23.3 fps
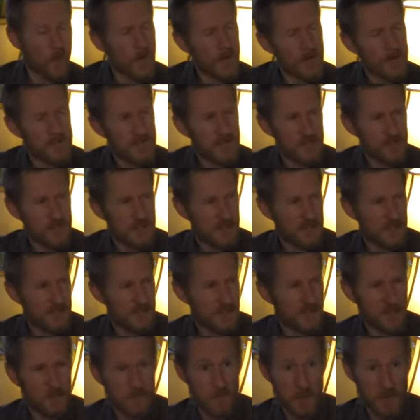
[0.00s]
Why do you think Jesus
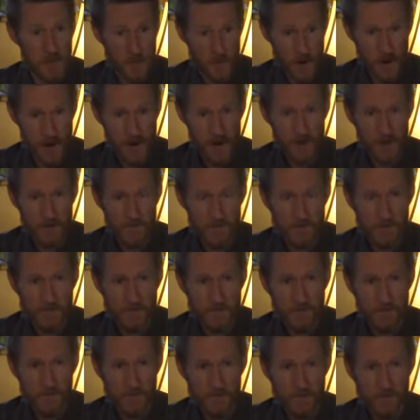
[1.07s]
says, beware?
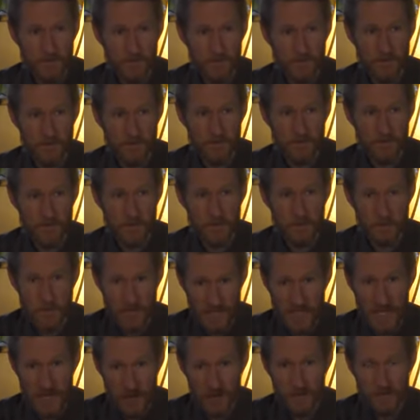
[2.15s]

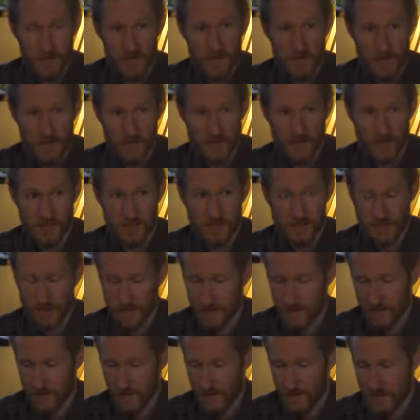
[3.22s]
Be careful of this.
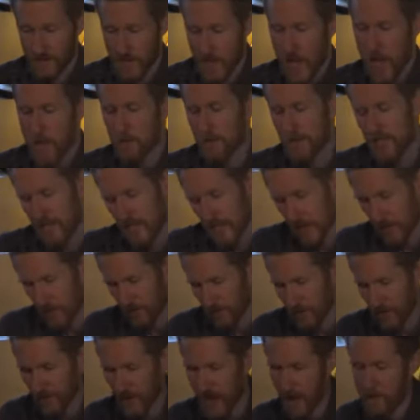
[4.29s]
Be
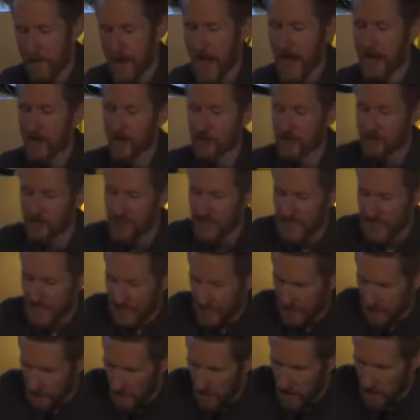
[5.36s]
careful of hypocrisy
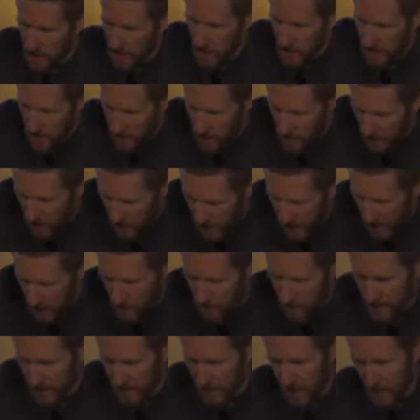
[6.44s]
in
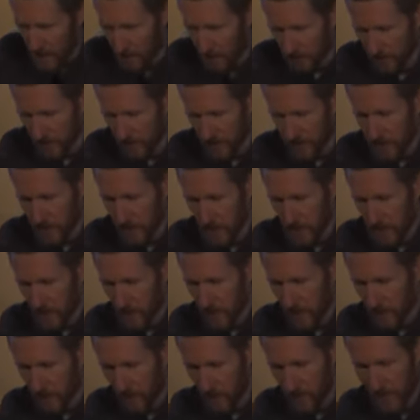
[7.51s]
them. Be careful
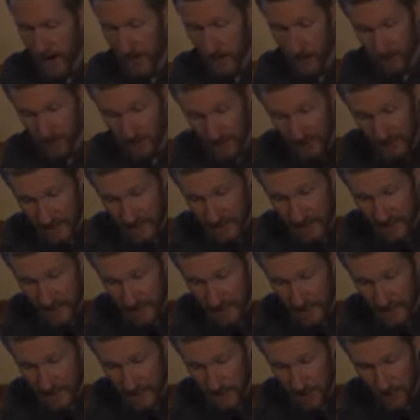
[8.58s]
of hypocrisy
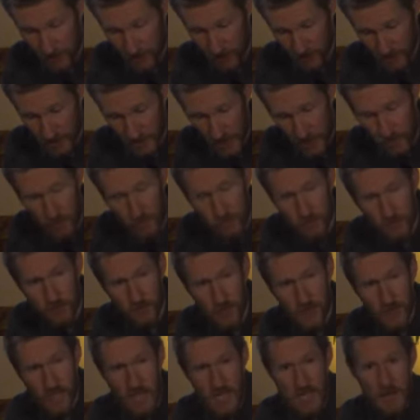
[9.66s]
in yourself.
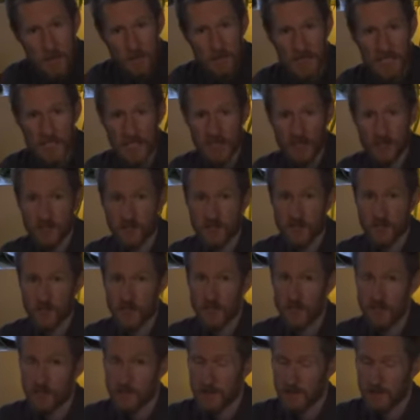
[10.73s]
Because,